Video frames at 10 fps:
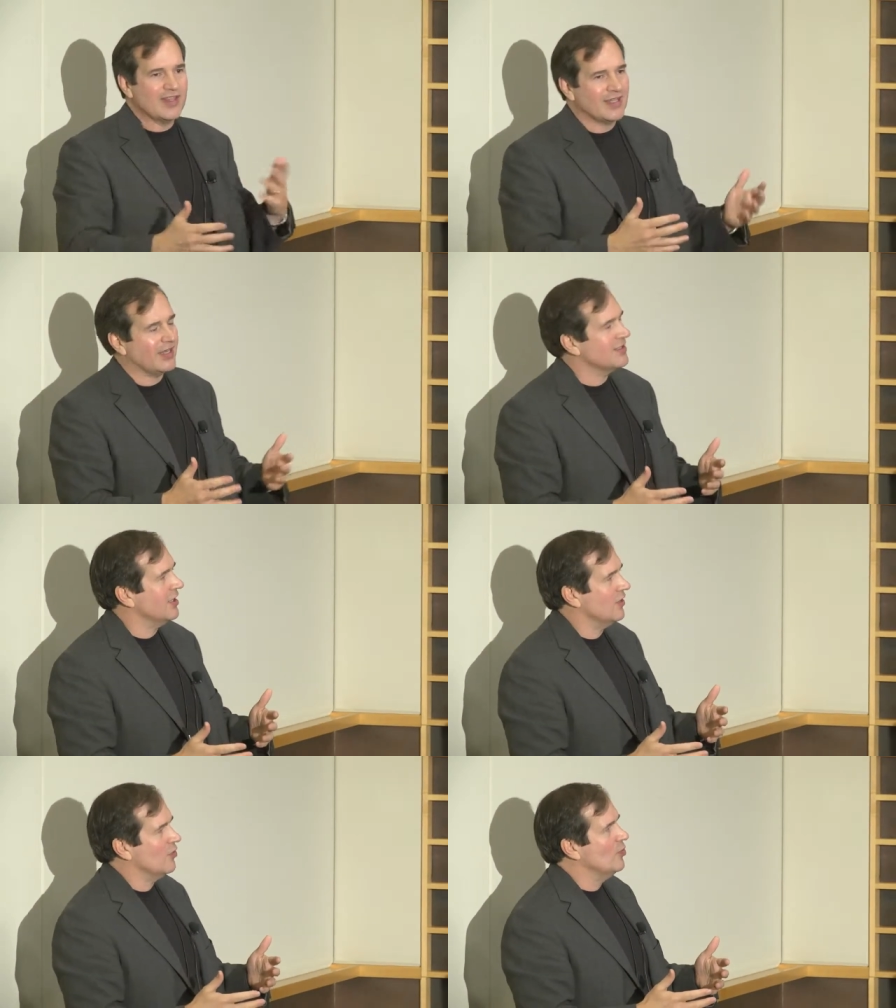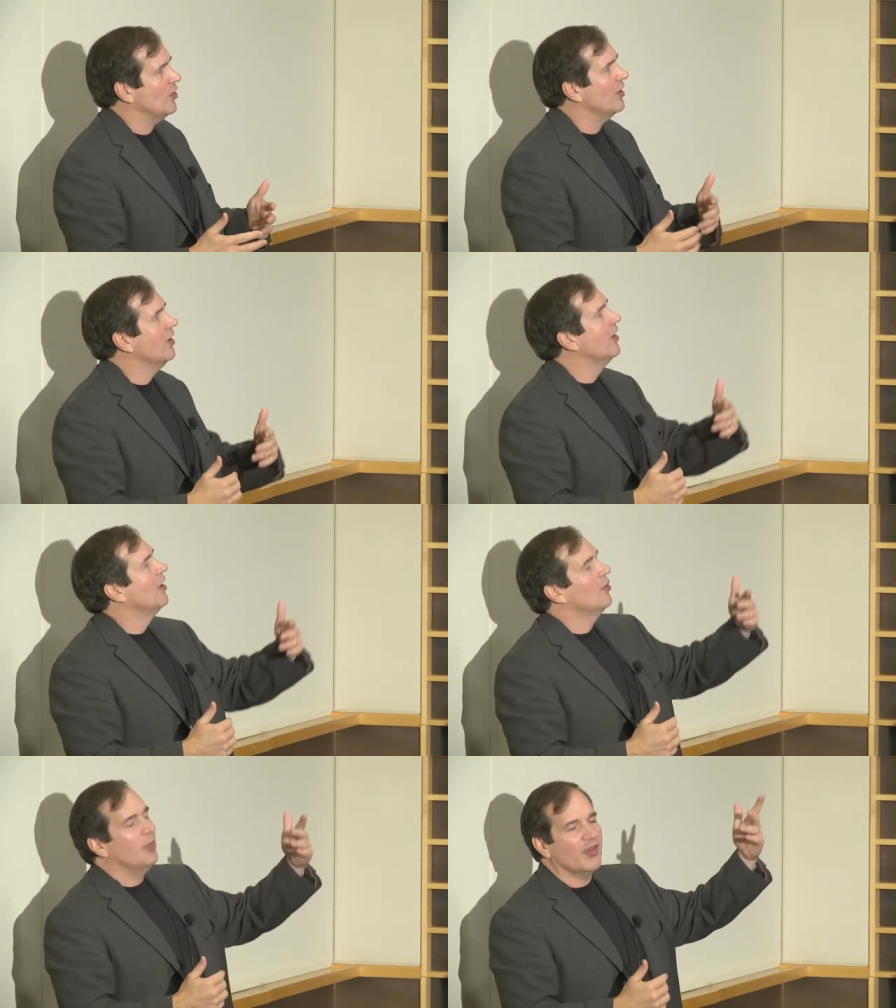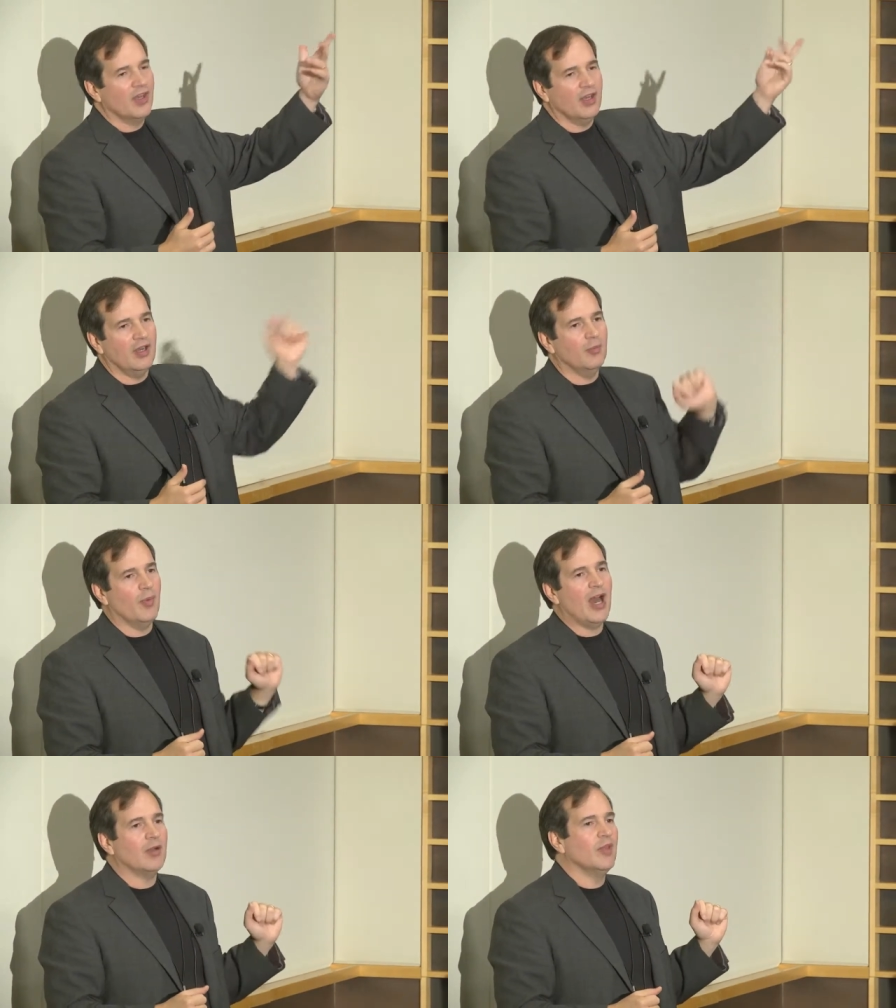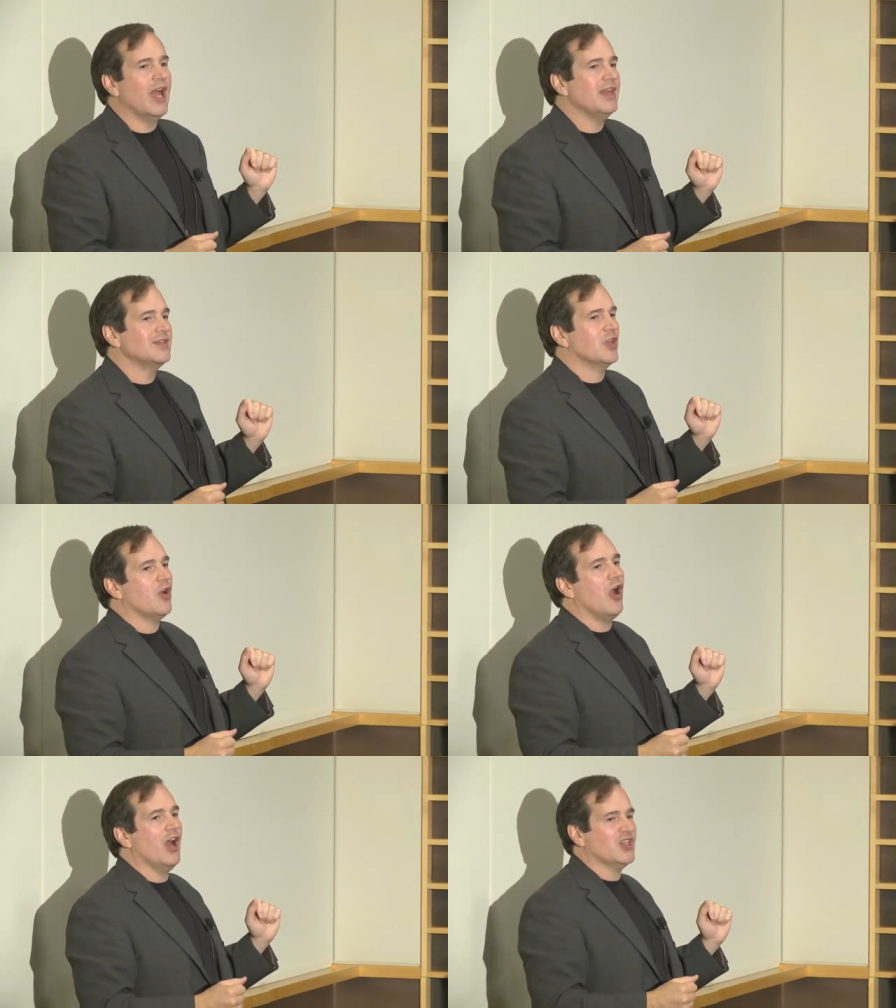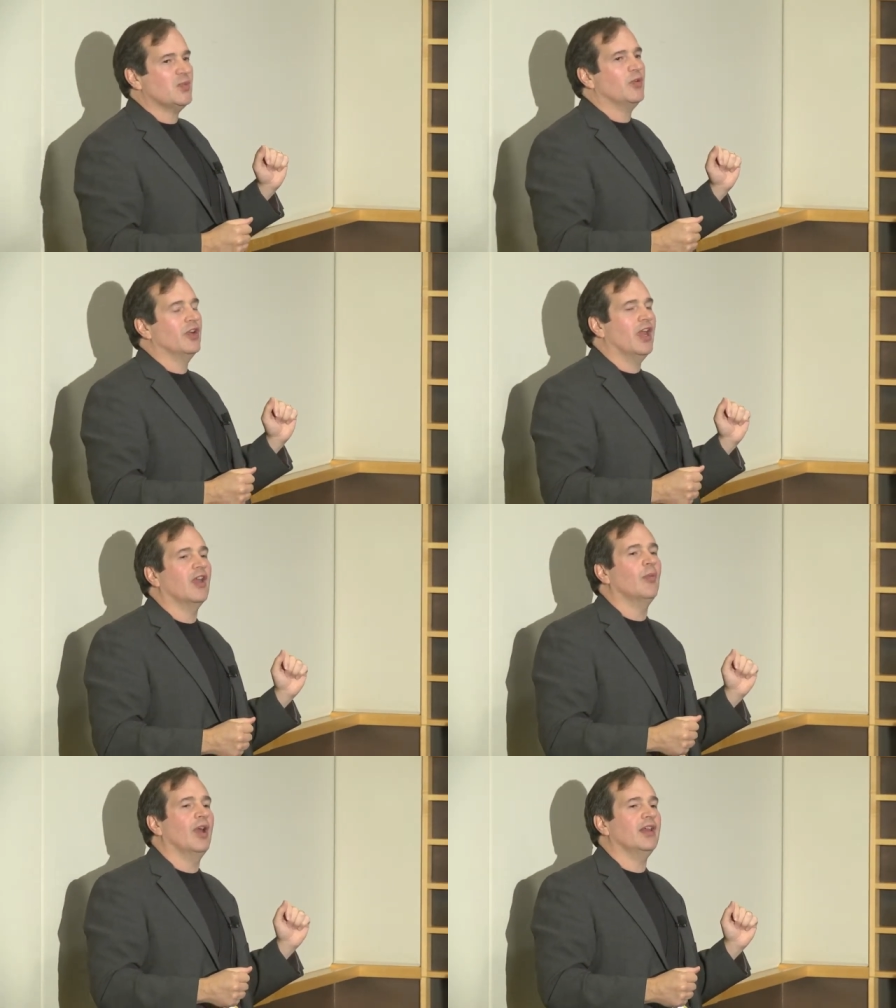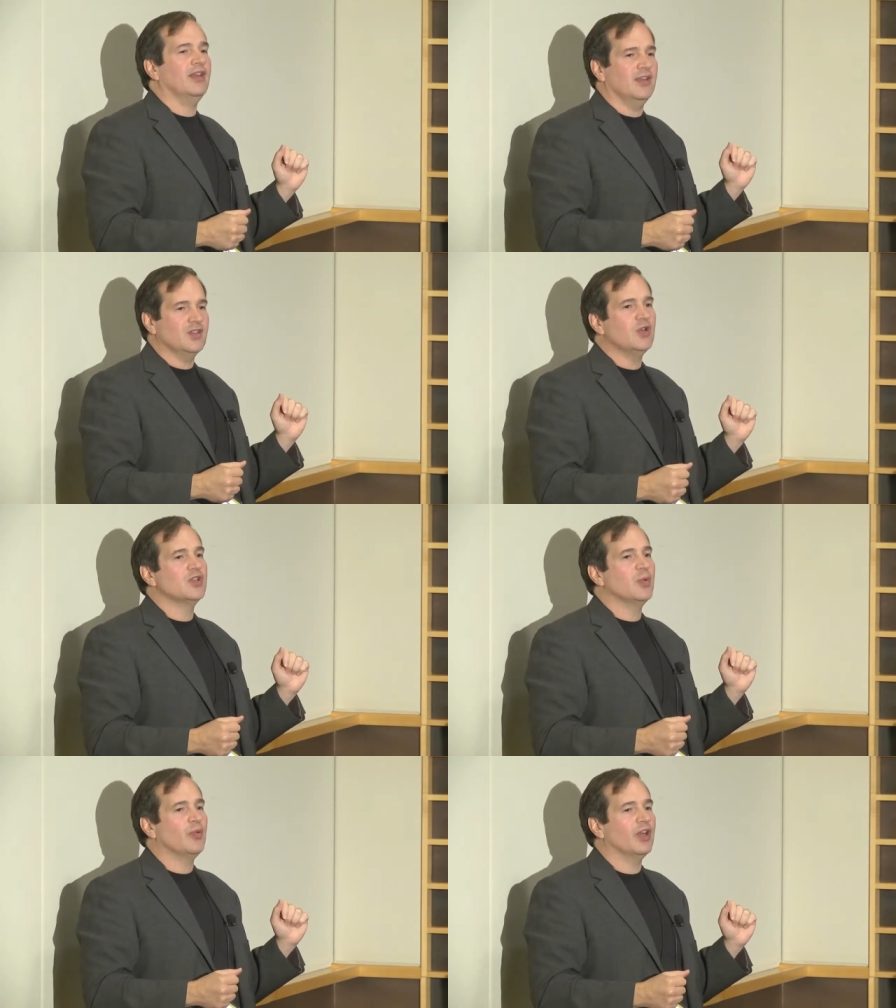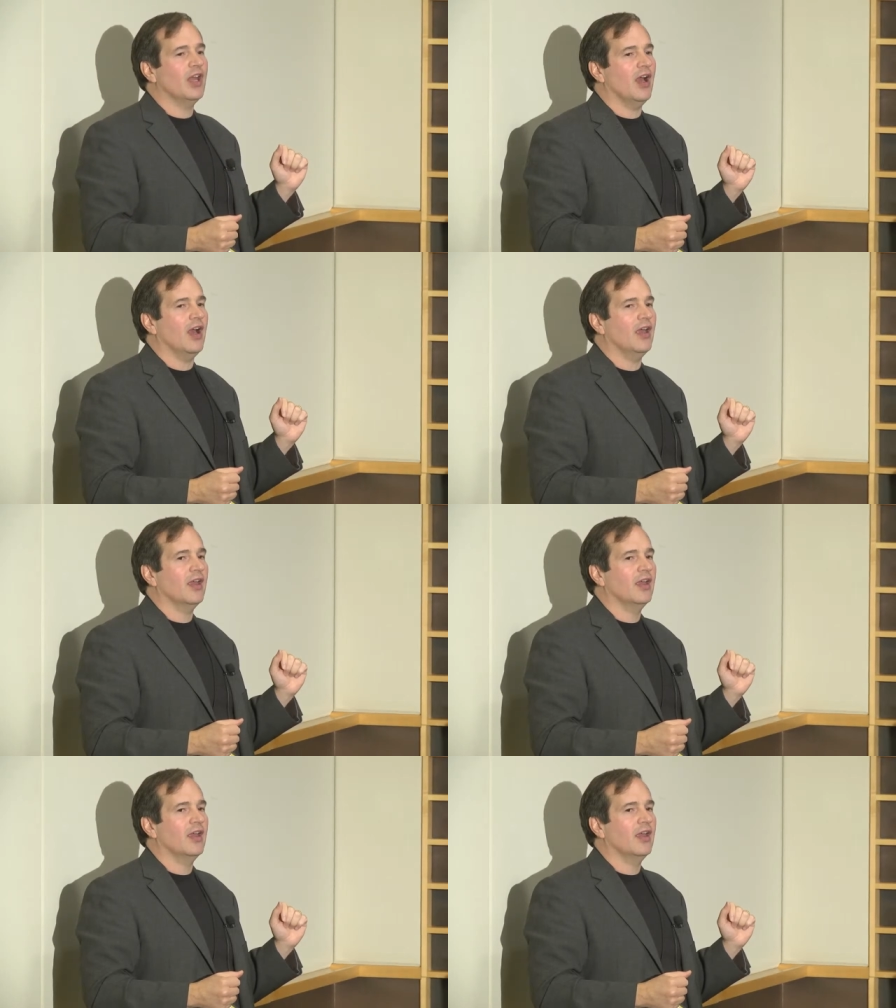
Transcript: these things to get throughput. But the bottom line is the cost per gigabyte is usually pretty high.